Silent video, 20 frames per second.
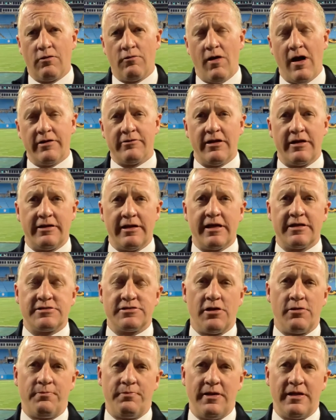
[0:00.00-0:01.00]
Quandre
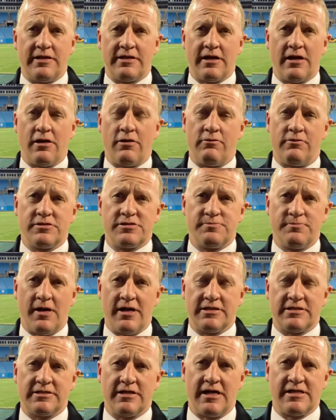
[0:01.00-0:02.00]
Diggs, though, Pete Carroll was
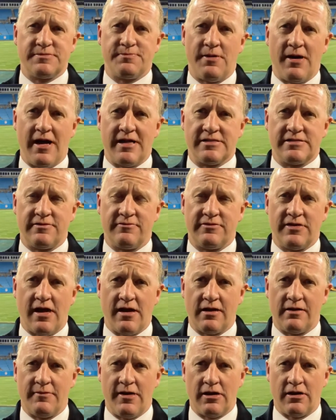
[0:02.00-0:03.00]
much less positive
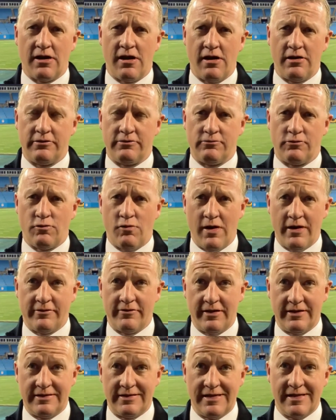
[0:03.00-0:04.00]
talking about Con
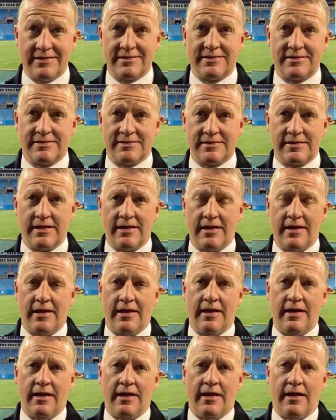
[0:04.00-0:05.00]
Quandre Diggs's
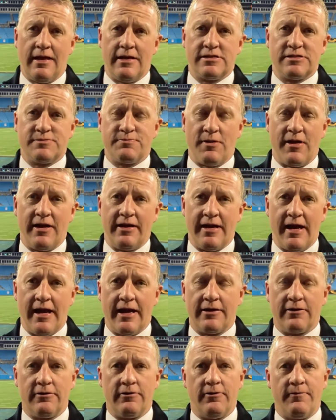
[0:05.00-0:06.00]
sprained
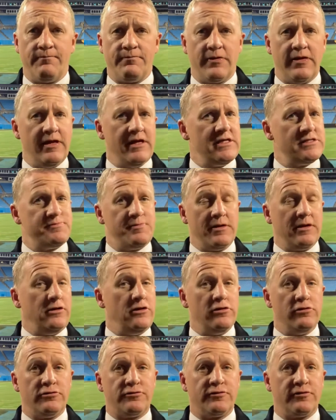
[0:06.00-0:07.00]
ankle. He's been
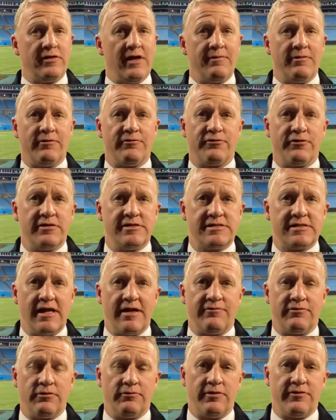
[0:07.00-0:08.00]
huge for them at free
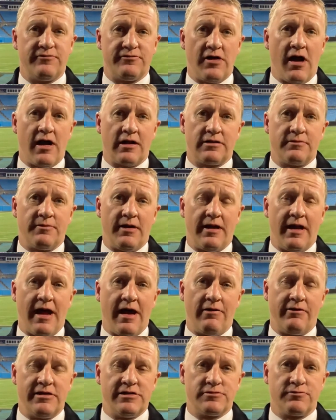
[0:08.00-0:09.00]
safety. We've talked about
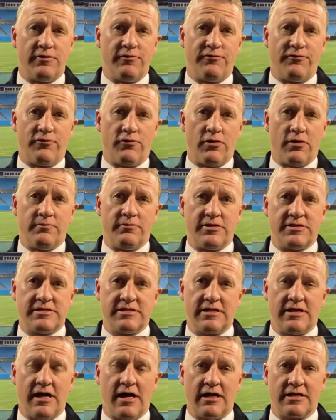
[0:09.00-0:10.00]
how he's reformed the
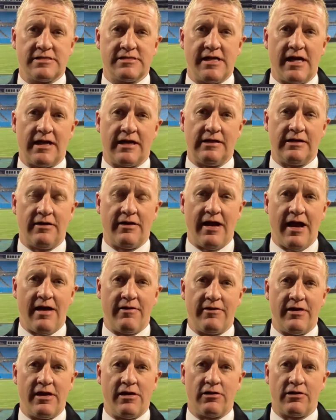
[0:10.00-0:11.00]
Seahawks secondary,
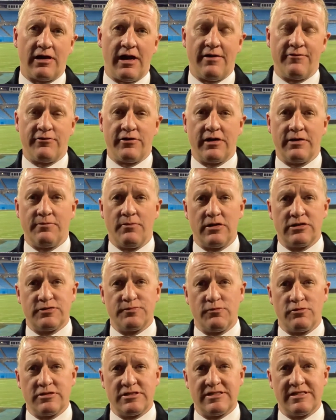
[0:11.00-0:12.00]
how they are covering
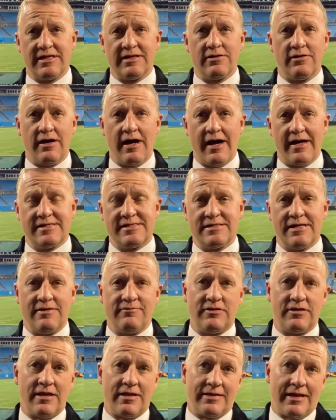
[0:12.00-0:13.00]
much more single high
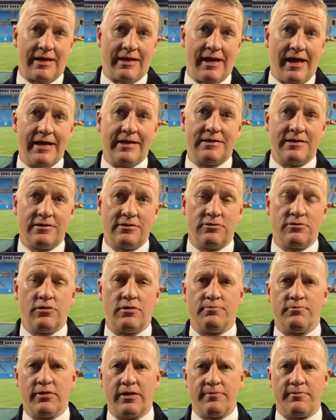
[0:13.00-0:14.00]
safety that they like to
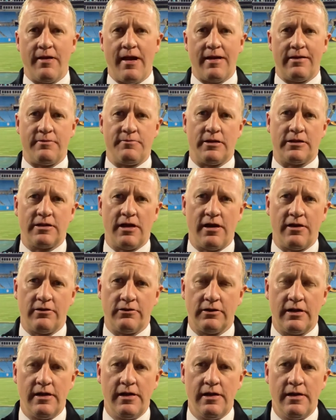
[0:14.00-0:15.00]
do and bring Bradley
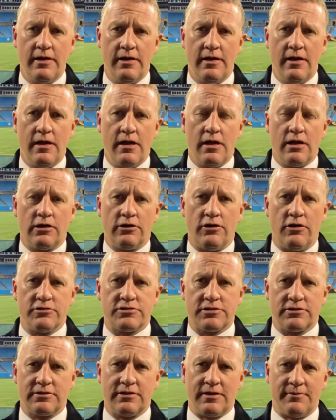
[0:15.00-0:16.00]
McDougald
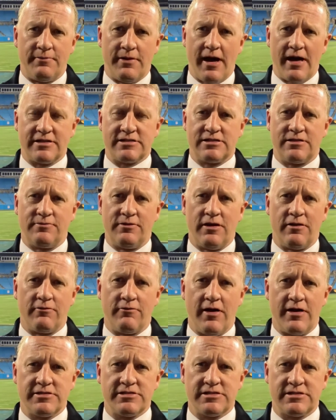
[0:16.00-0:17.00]
closer to the box to be a
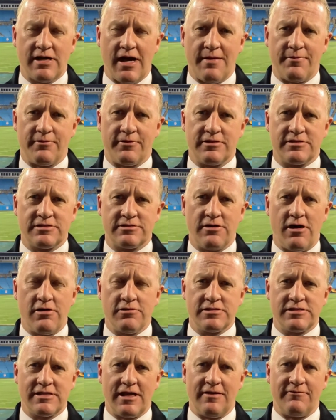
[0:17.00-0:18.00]
run stopper at
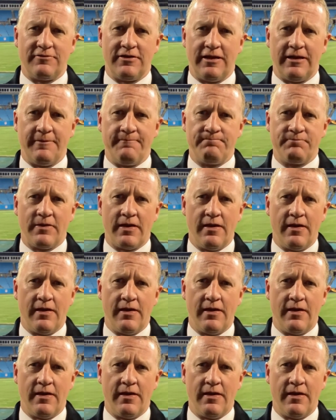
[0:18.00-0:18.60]
strong safety.